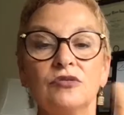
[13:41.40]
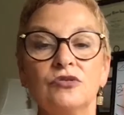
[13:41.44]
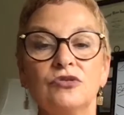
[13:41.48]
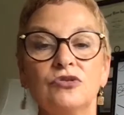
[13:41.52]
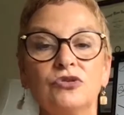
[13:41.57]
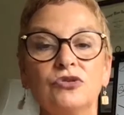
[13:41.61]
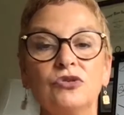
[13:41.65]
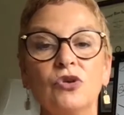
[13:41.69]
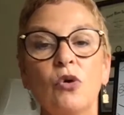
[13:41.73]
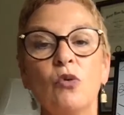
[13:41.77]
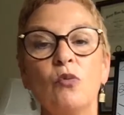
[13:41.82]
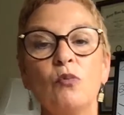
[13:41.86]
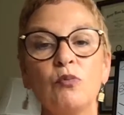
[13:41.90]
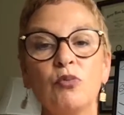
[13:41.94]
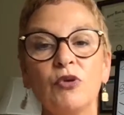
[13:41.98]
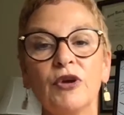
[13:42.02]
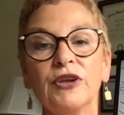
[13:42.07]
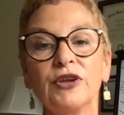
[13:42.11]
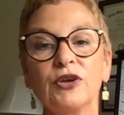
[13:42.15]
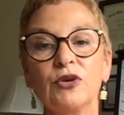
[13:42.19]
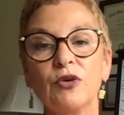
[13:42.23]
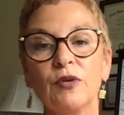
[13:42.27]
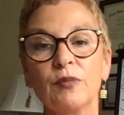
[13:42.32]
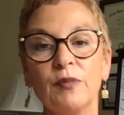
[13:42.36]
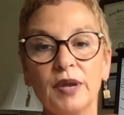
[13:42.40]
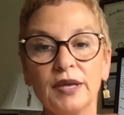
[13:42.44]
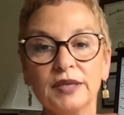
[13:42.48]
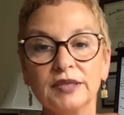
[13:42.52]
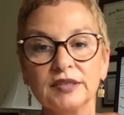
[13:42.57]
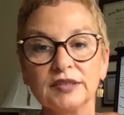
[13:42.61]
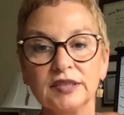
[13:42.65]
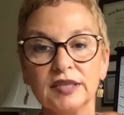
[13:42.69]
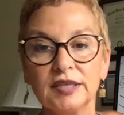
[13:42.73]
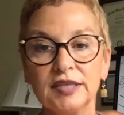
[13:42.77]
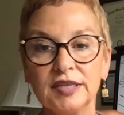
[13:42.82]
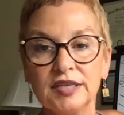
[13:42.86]
Don't bring your
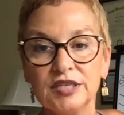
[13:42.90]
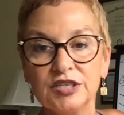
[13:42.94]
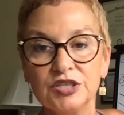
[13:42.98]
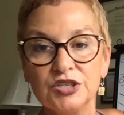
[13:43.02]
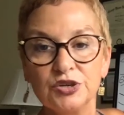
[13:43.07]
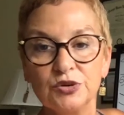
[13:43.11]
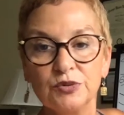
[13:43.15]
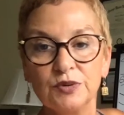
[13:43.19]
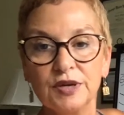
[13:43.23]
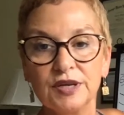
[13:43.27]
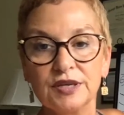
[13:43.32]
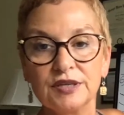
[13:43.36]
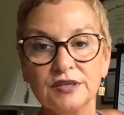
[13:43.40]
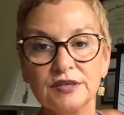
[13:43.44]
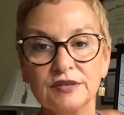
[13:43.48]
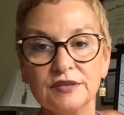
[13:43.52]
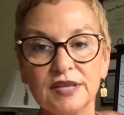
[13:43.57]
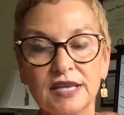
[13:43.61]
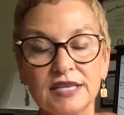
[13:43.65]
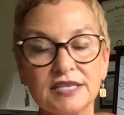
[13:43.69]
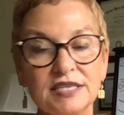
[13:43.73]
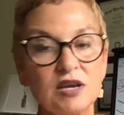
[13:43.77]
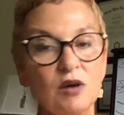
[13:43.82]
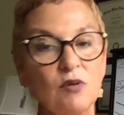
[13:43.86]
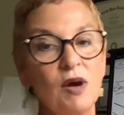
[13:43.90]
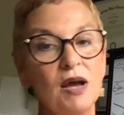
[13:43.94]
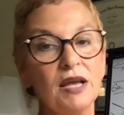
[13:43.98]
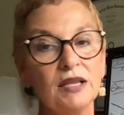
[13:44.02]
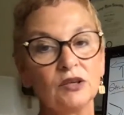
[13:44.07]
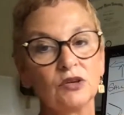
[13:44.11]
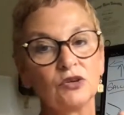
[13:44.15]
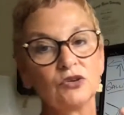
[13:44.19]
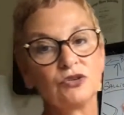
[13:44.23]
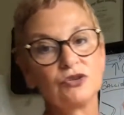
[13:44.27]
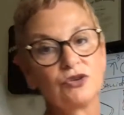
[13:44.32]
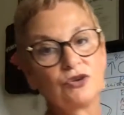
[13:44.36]
amygdala into it. That's how I
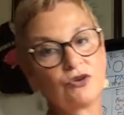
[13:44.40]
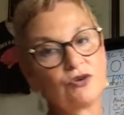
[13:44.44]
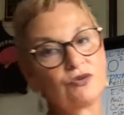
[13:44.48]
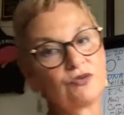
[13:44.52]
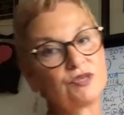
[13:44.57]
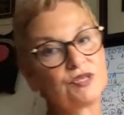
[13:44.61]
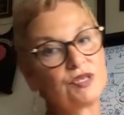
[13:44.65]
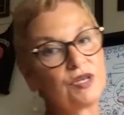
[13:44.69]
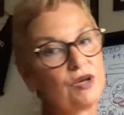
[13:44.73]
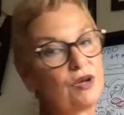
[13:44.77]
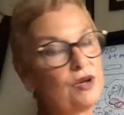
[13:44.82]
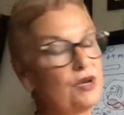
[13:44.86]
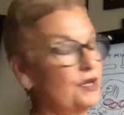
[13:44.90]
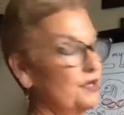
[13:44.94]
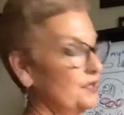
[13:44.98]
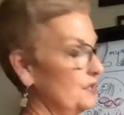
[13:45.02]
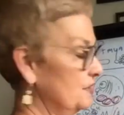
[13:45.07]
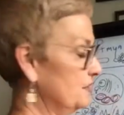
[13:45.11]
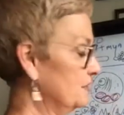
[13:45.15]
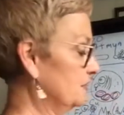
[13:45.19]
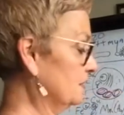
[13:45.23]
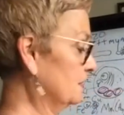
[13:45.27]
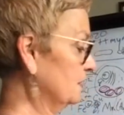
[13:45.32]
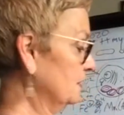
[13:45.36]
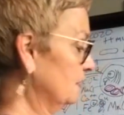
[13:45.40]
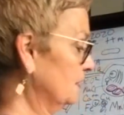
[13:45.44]
learned neuroscience.